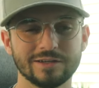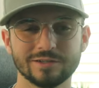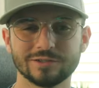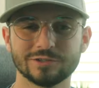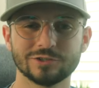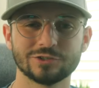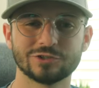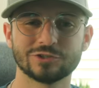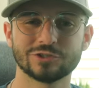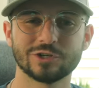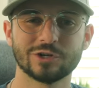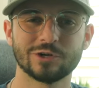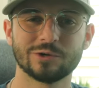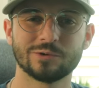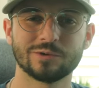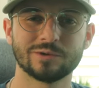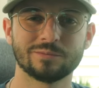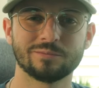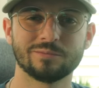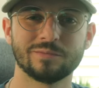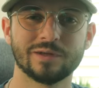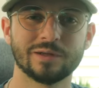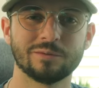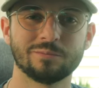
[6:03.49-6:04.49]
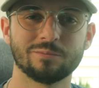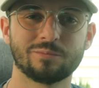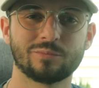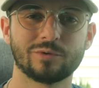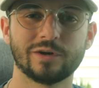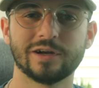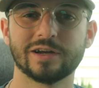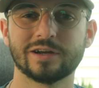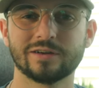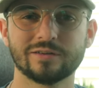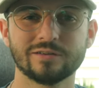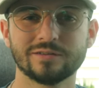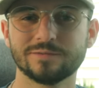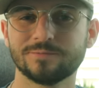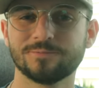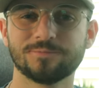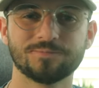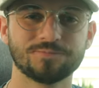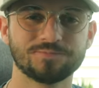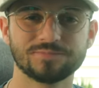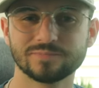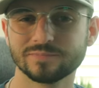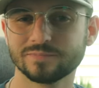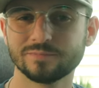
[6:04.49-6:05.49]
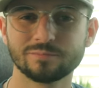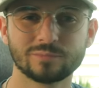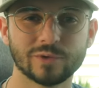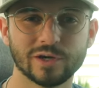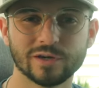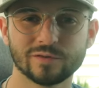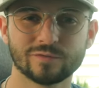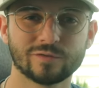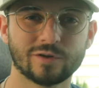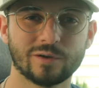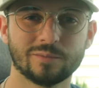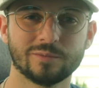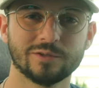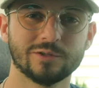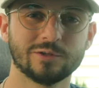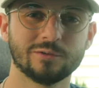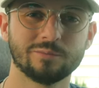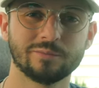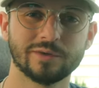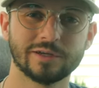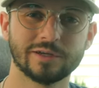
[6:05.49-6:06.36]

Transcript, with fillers: to show and, and break, break from a little